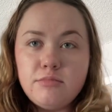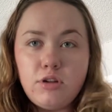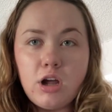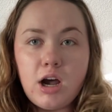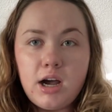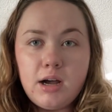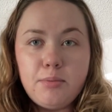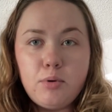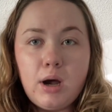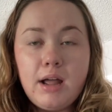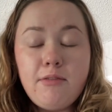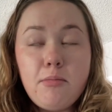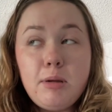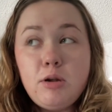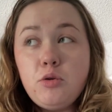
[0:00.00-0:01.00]
Not a pool. I
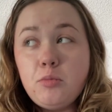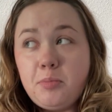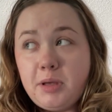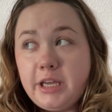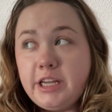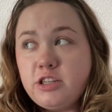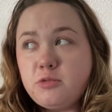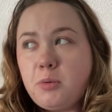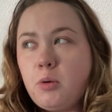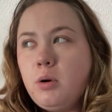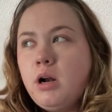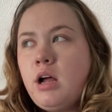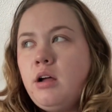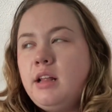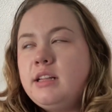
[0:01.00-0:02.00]
haven't been to a beach, but we're
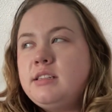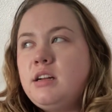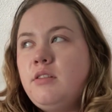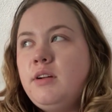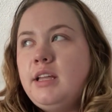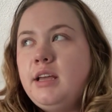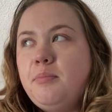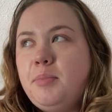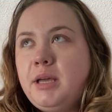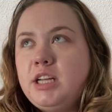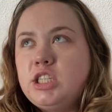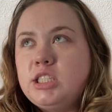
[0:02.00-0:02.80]
not, it's not really a beach.